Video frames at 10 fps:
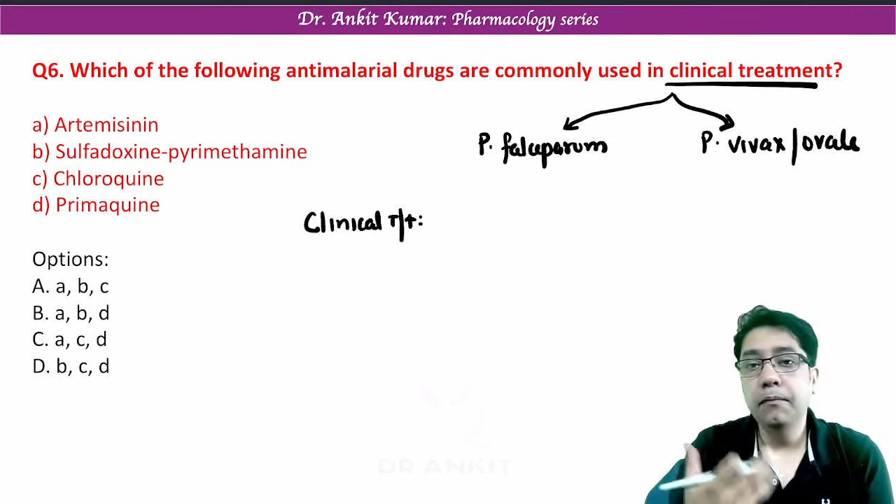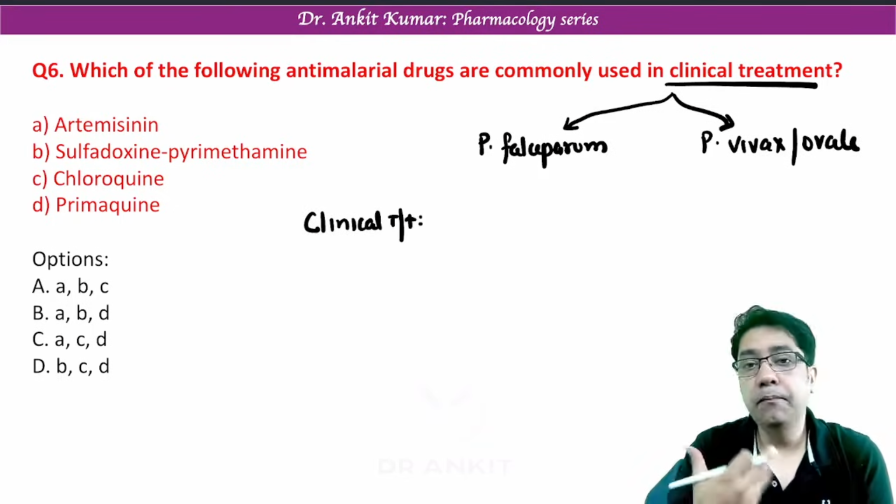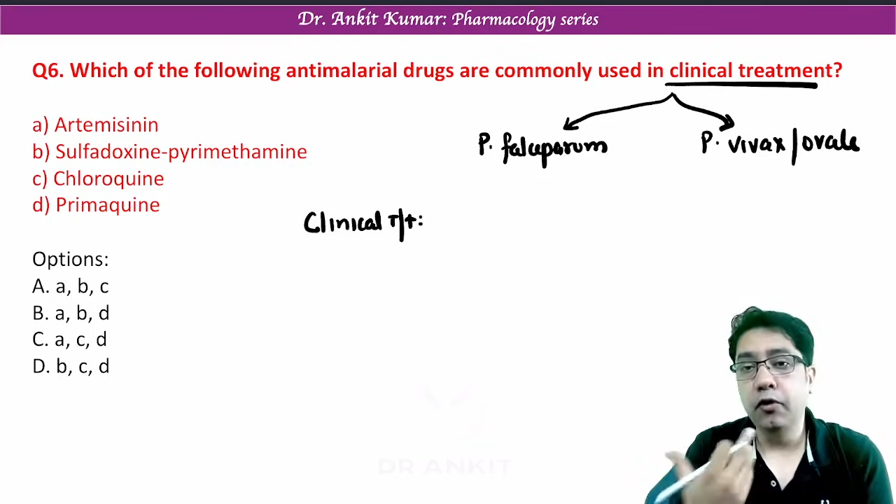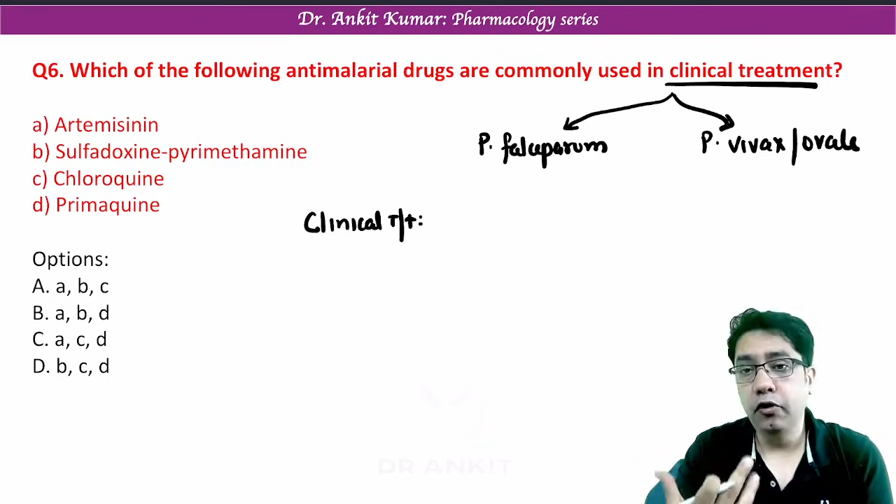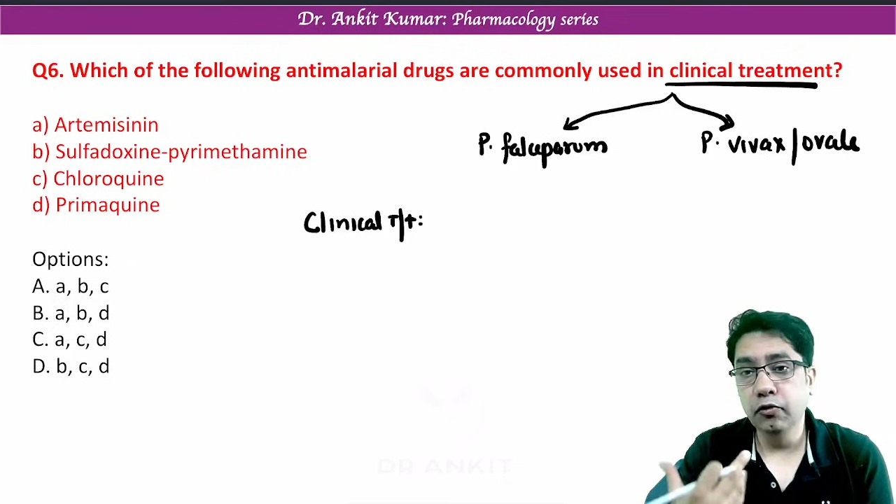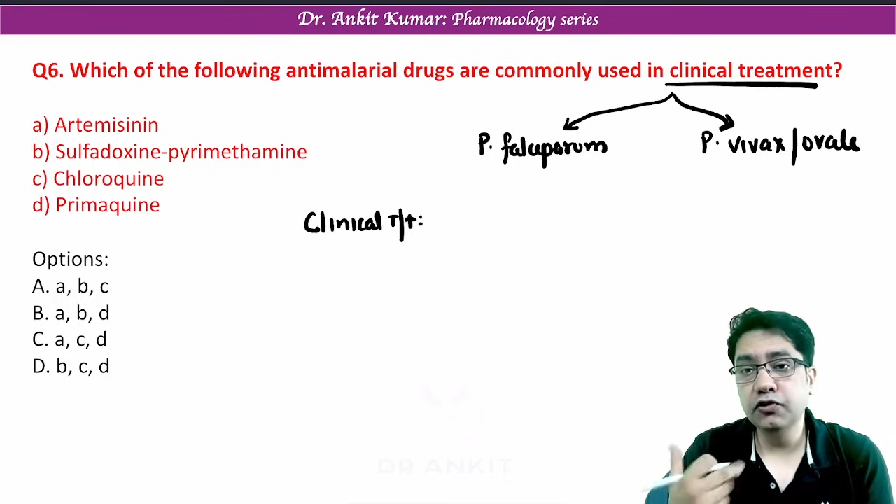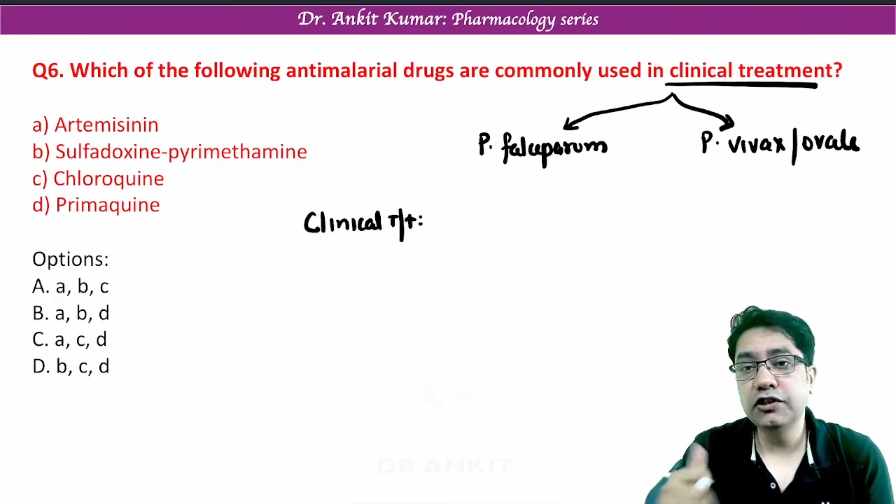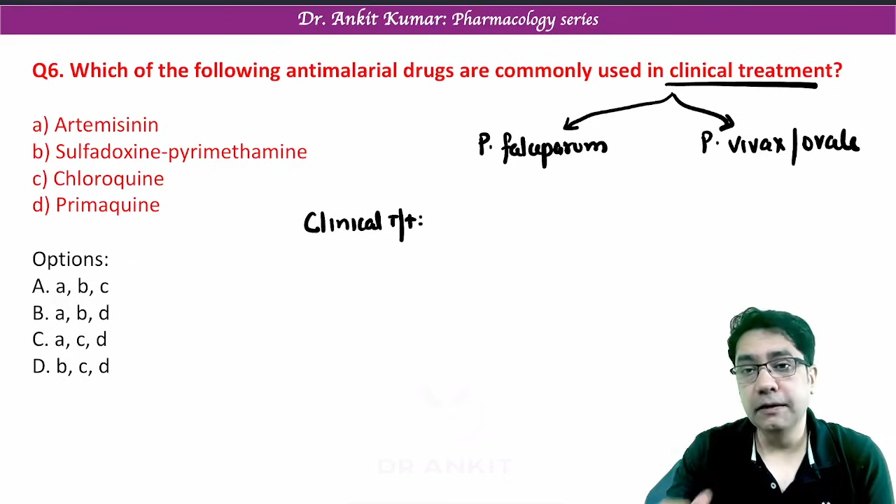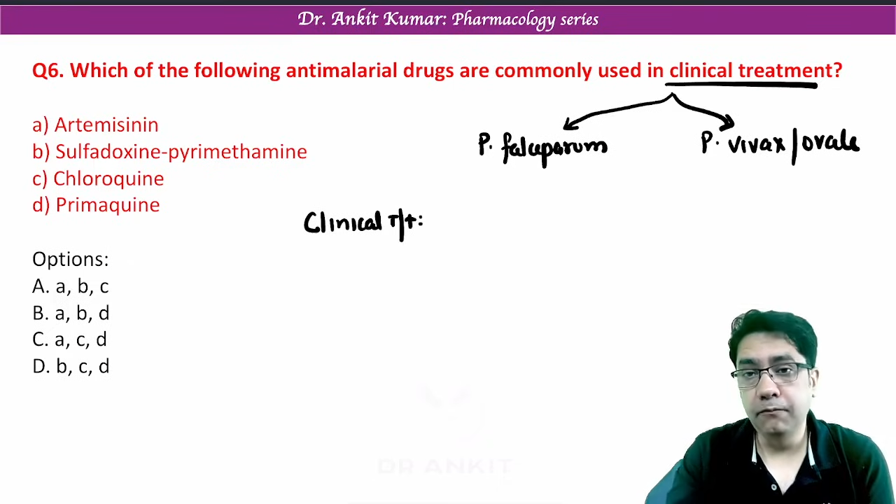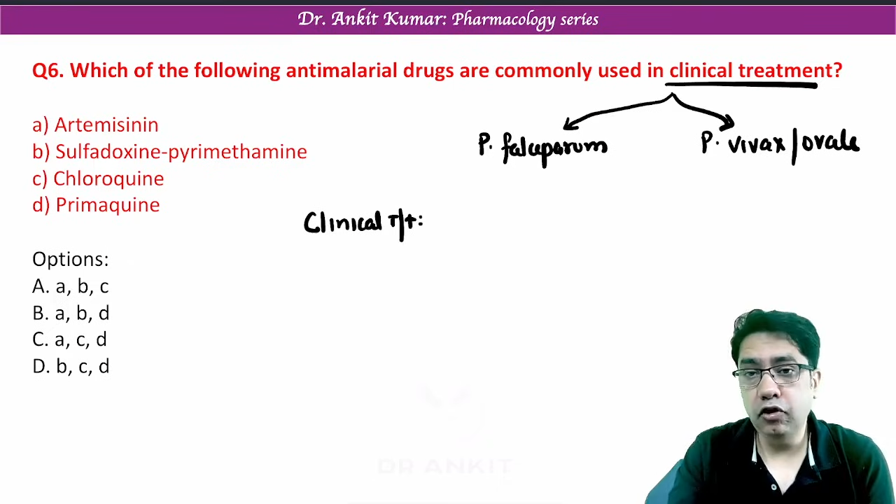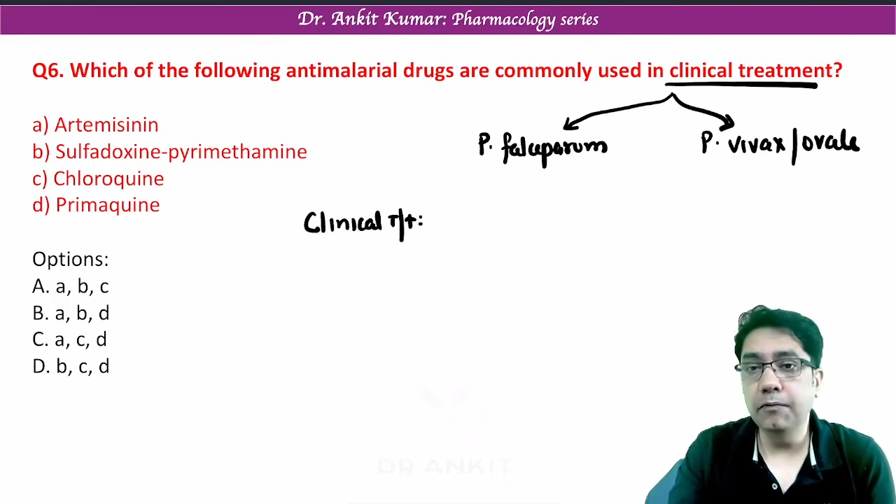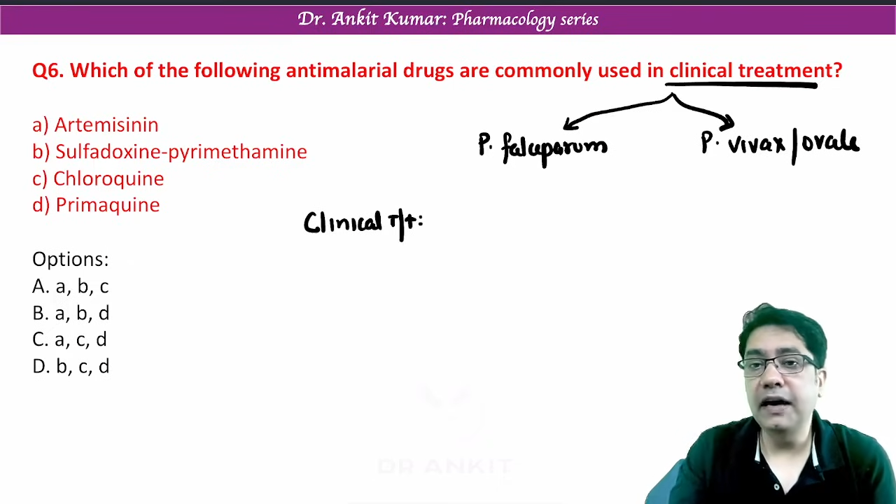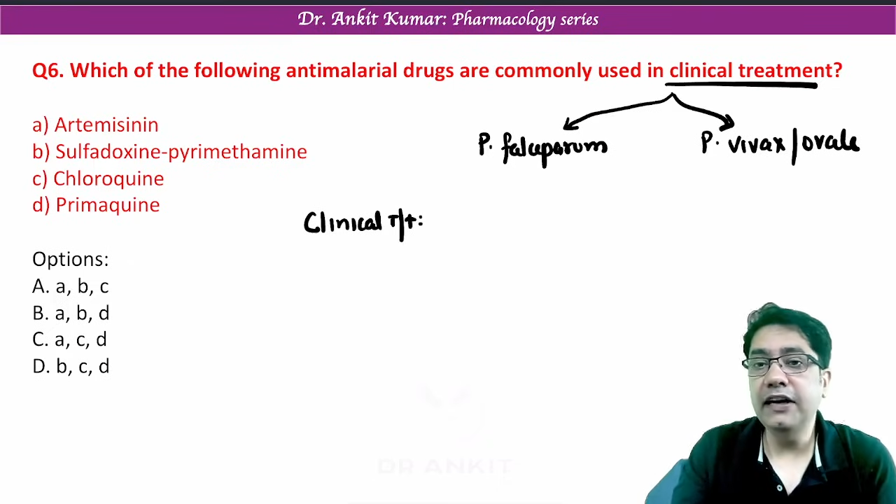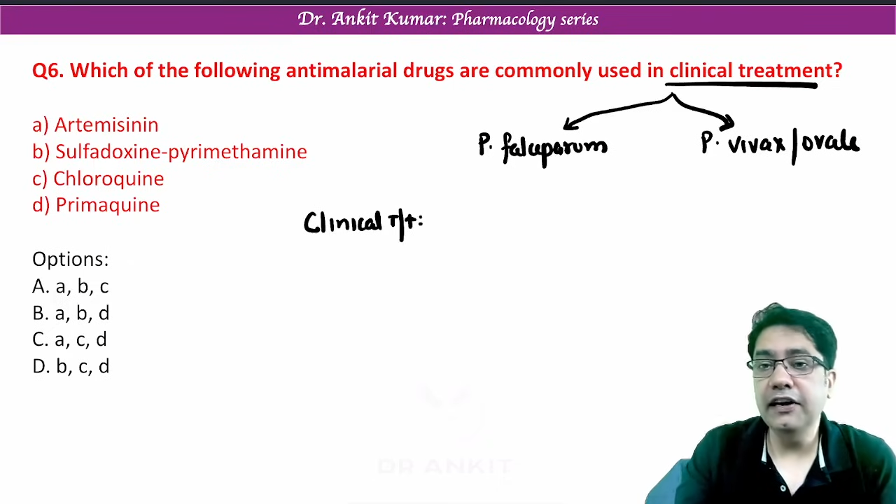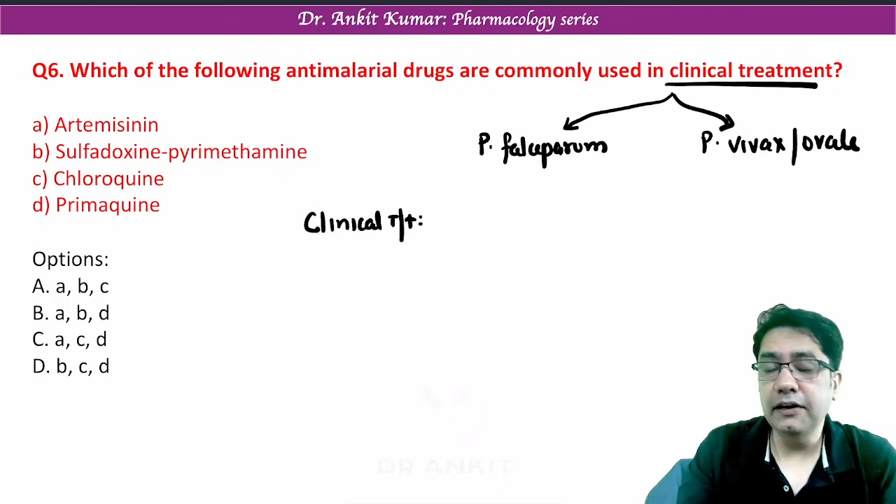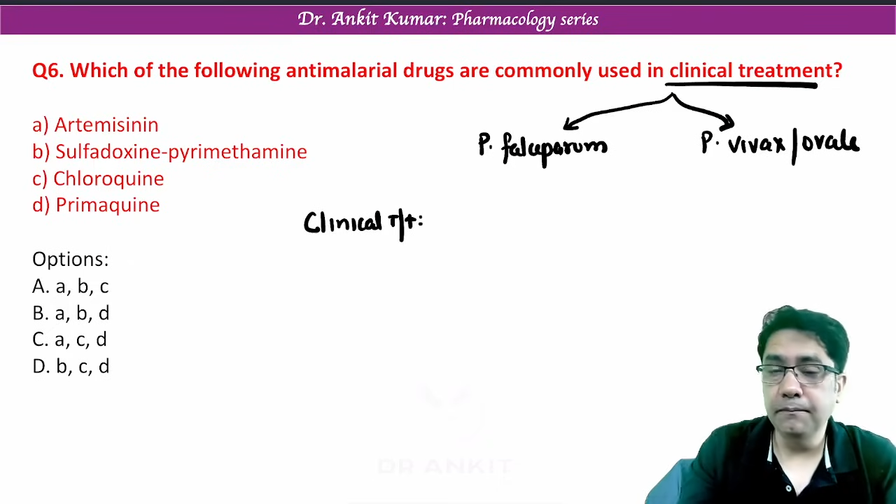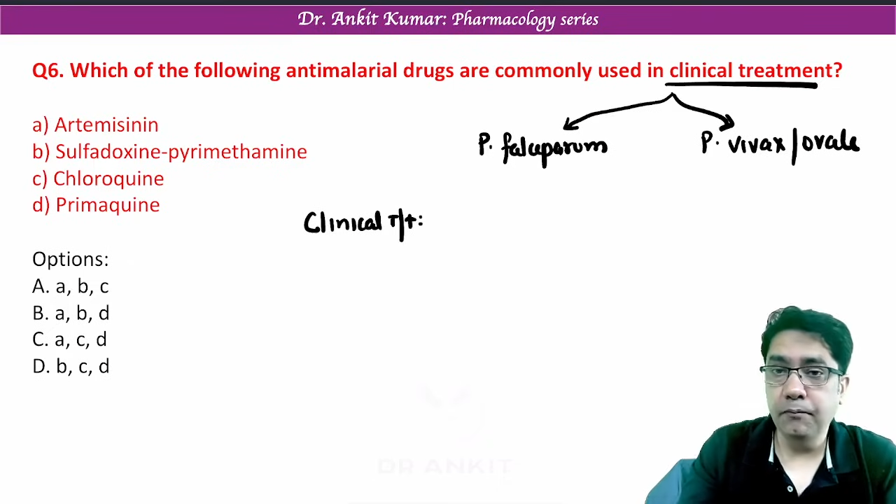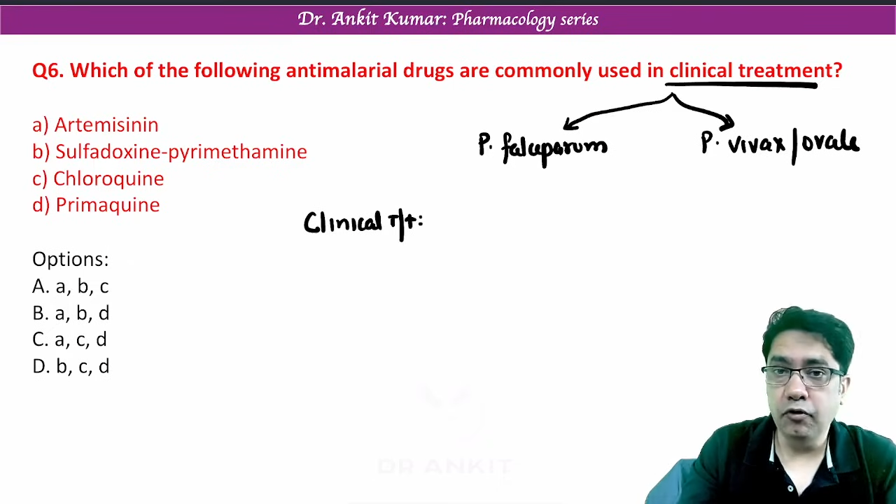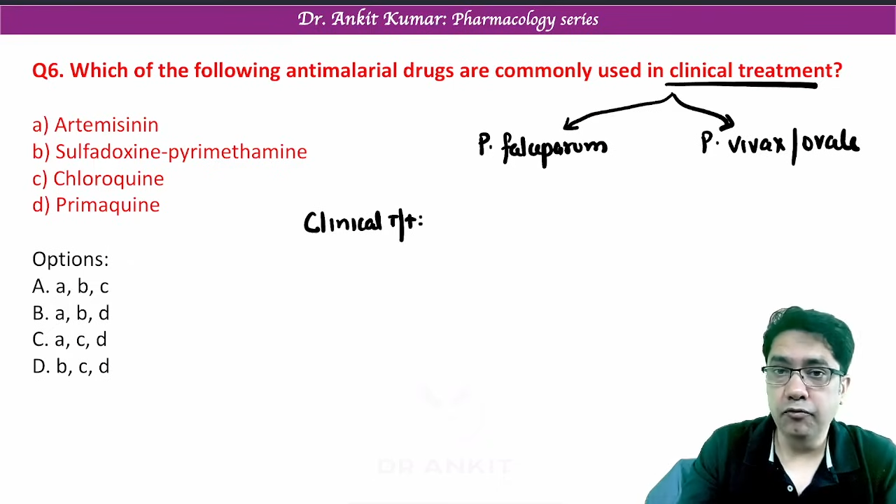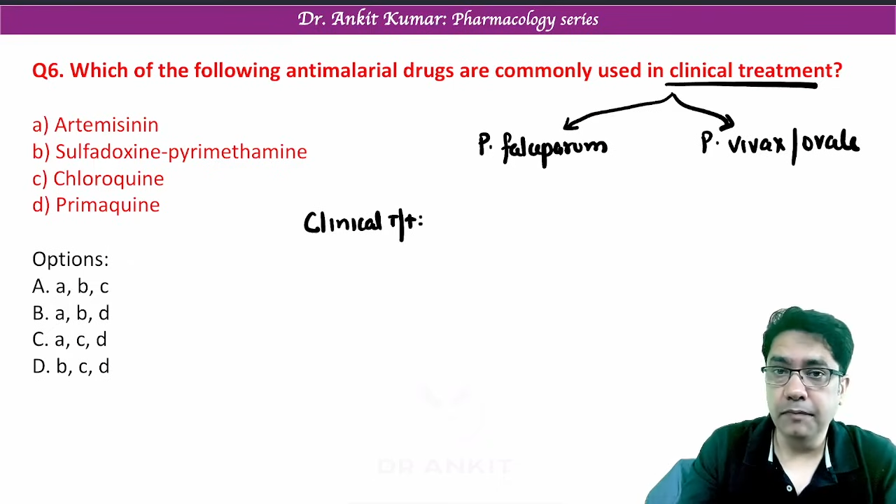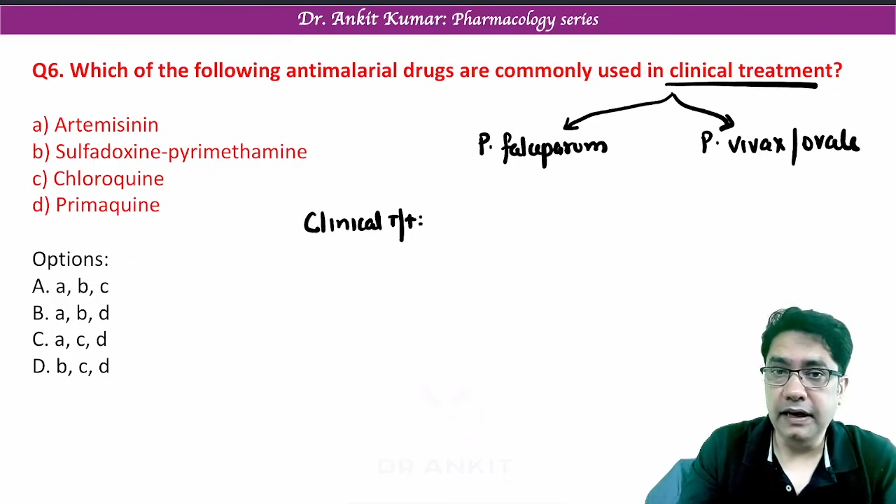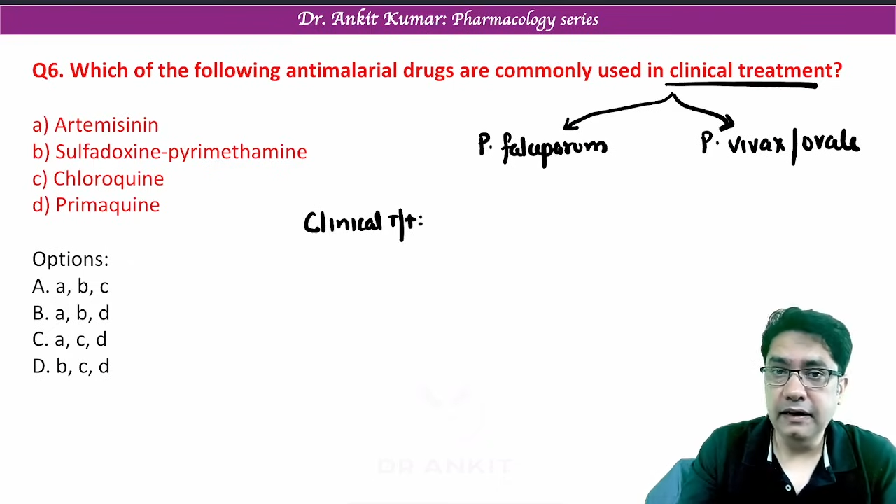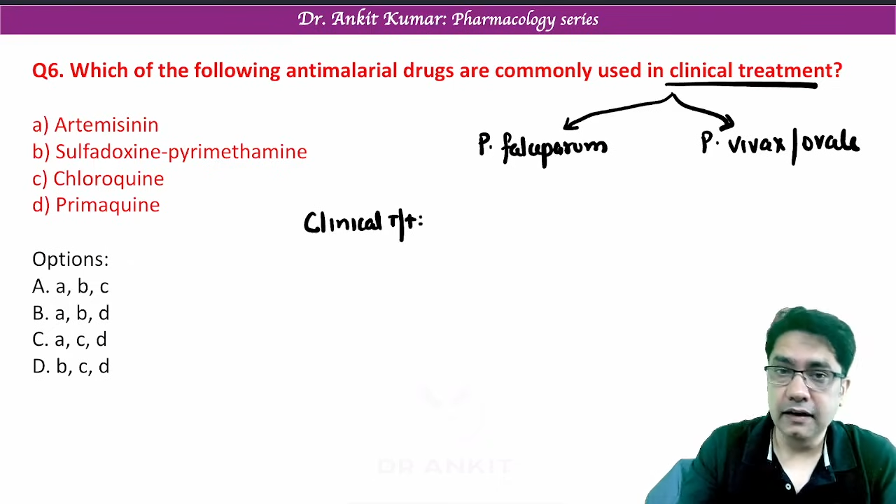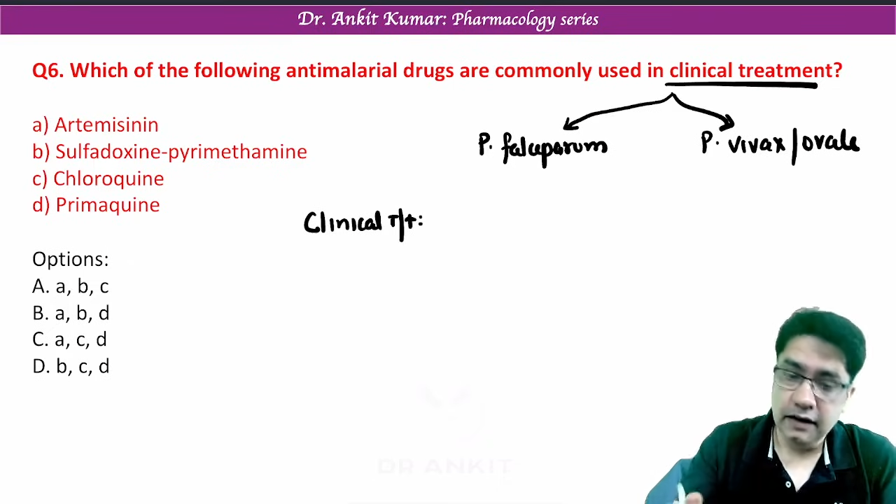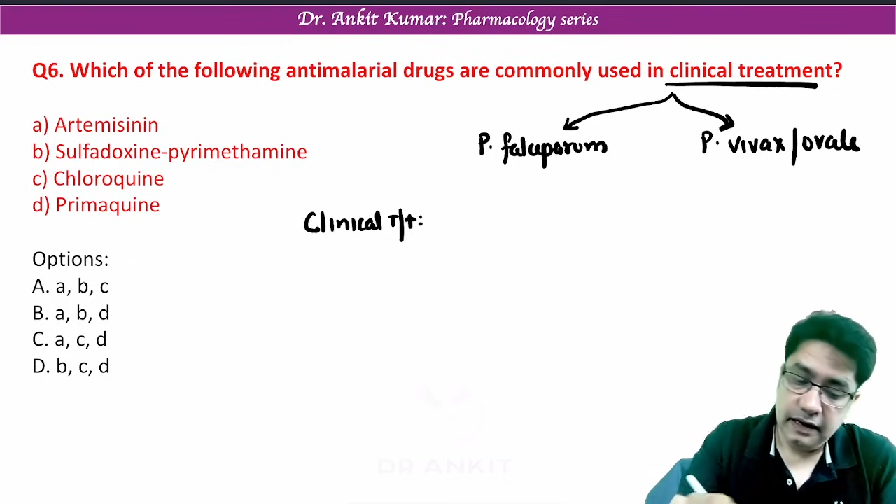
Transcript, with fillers: produce symptomatic improvement.